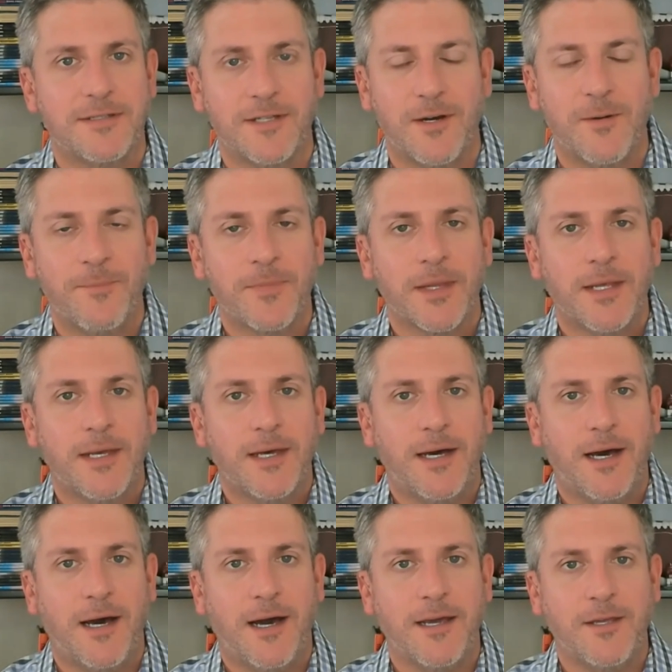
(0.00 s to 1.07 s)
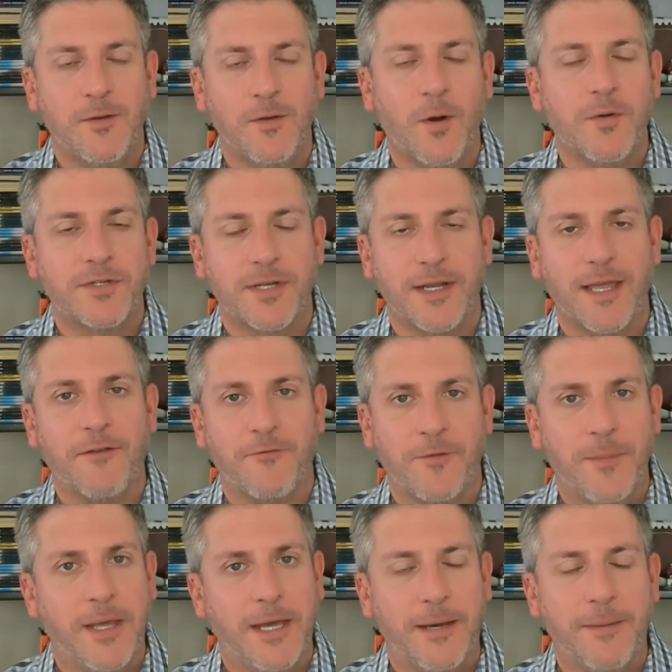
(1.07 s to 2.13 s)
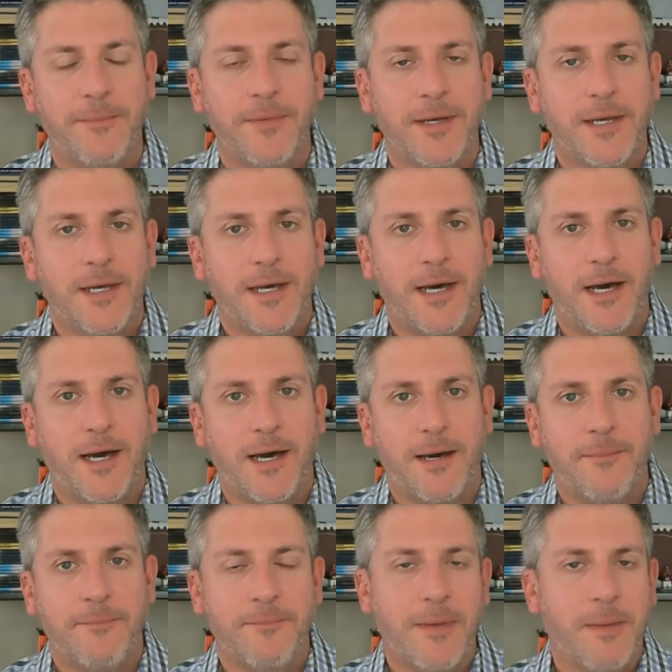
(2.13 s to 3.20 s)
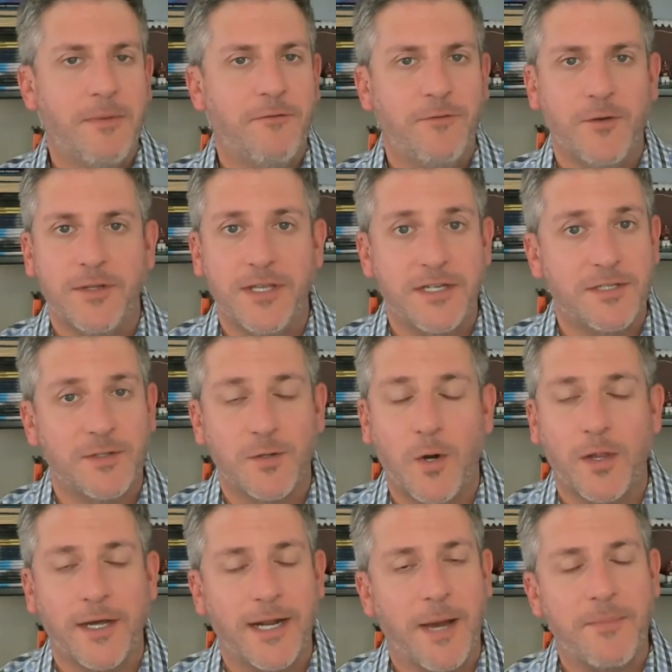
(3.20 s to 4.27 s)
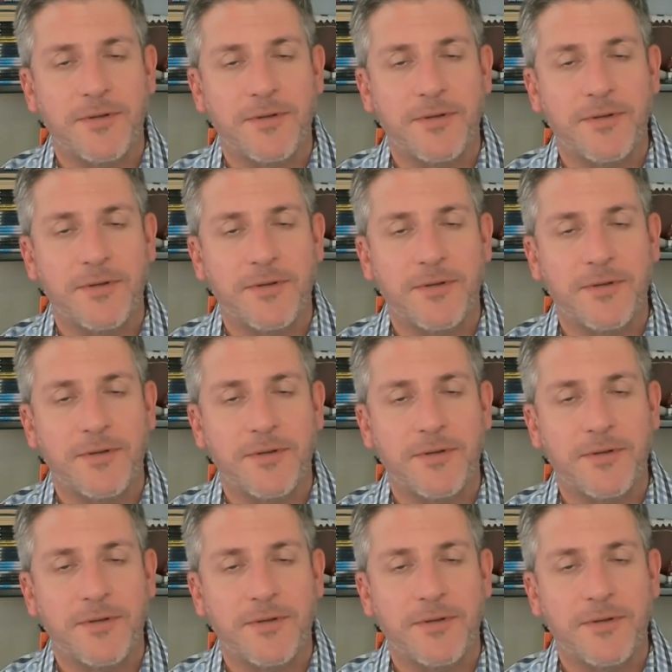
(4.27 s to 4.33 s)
So you know what you're going to get from him. Maybe a few additional goal line